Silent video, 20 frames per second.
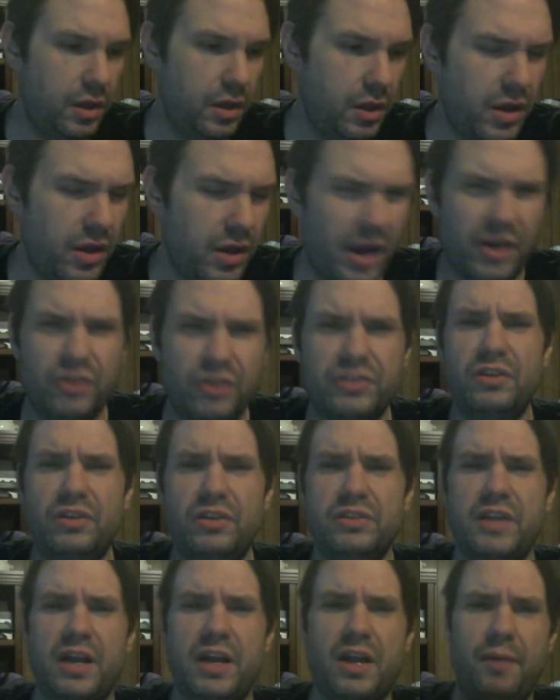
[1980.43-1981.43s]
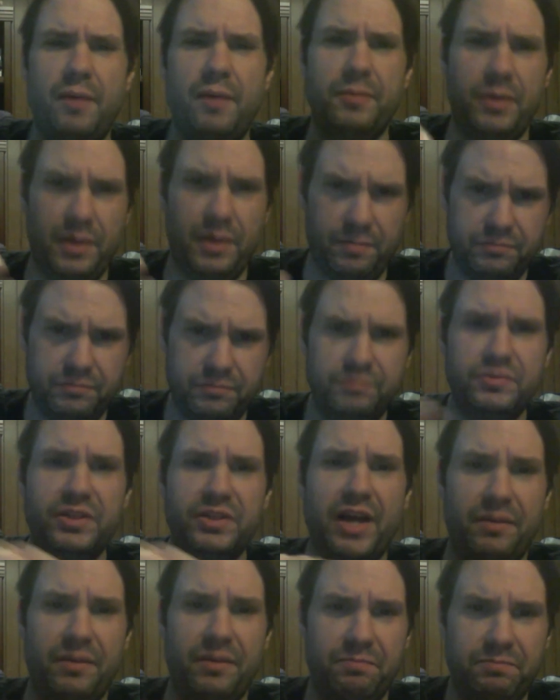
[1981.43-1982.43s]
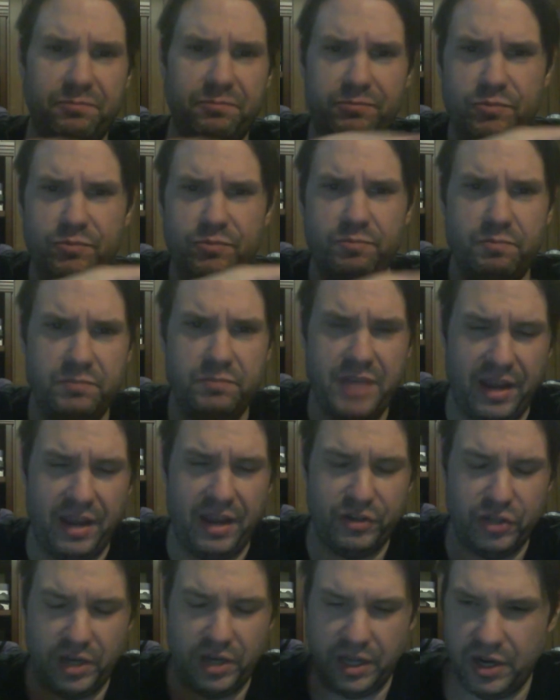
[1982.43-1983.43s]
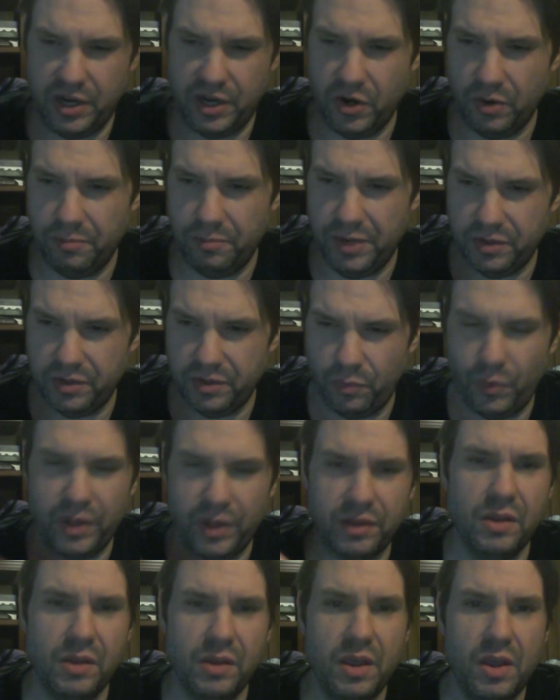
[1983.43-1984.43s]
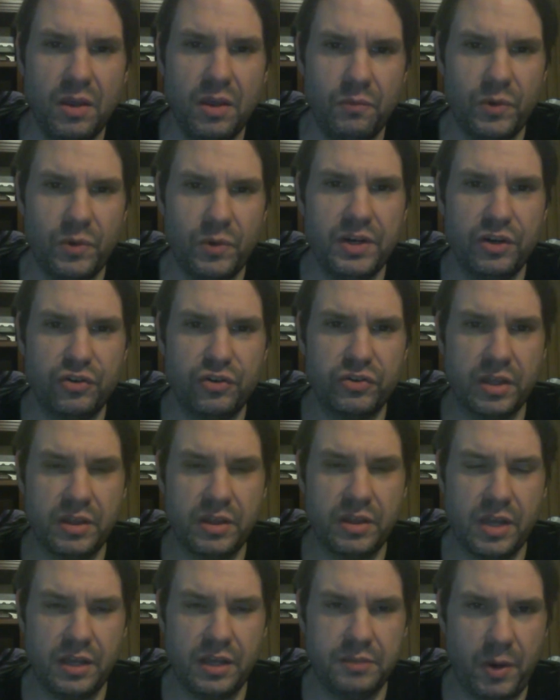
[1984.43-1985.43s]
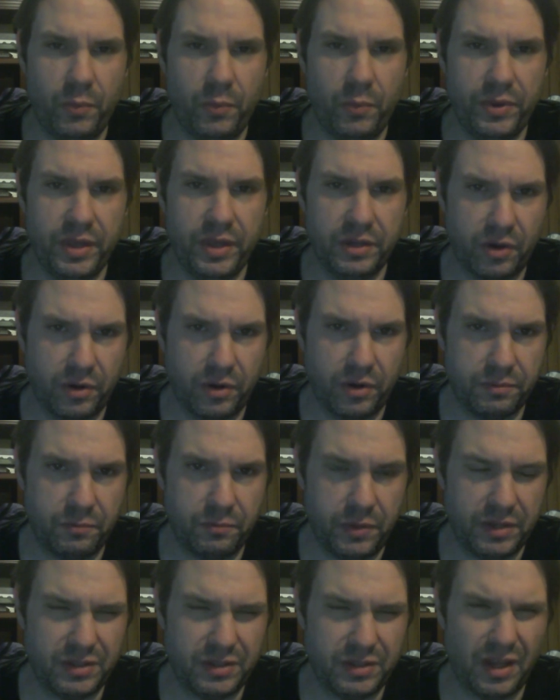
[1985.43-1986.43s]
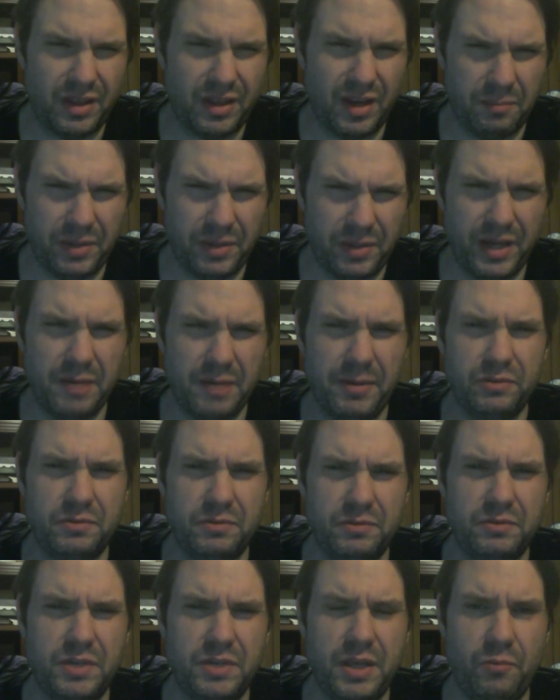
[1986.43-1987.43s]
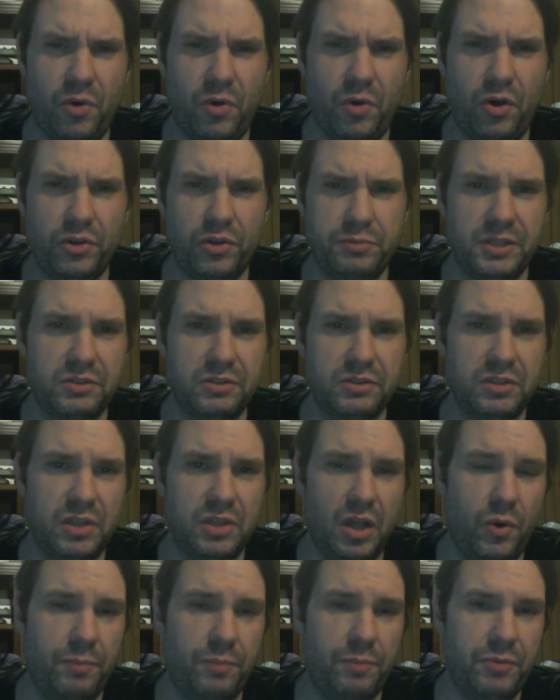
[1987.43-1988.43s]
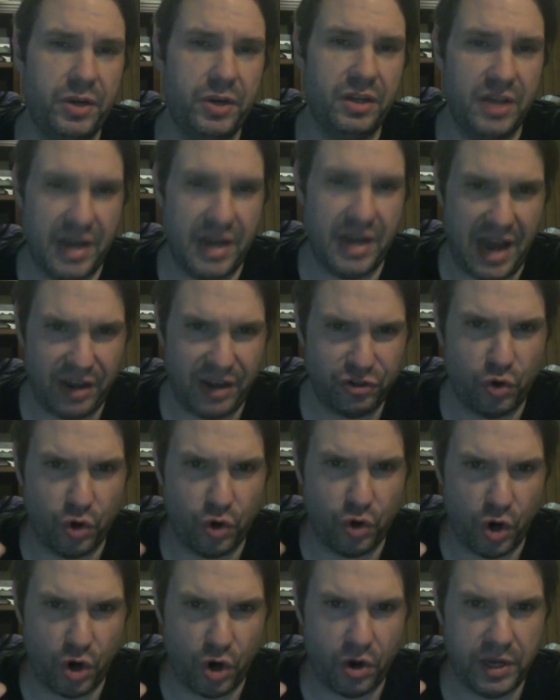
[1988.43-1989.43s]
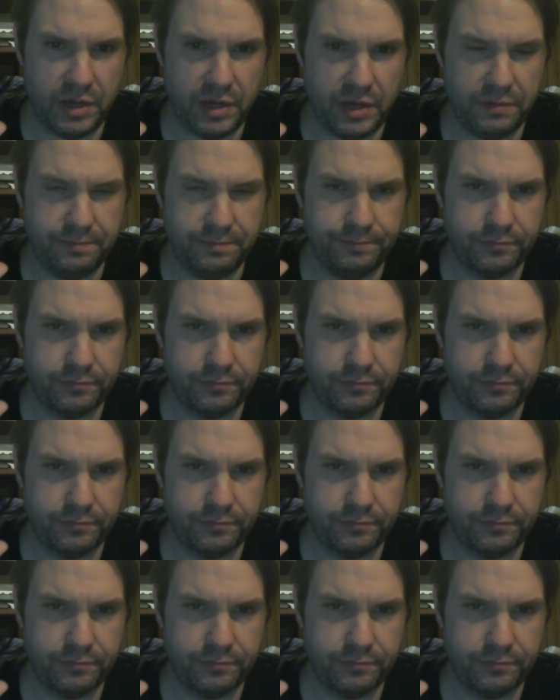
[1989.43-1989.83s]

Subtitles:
Now, here's a little diagram on side tangenting here, but the one interesting thing is about when they say they complain about Tim Walz being slow on putting the National Guard in.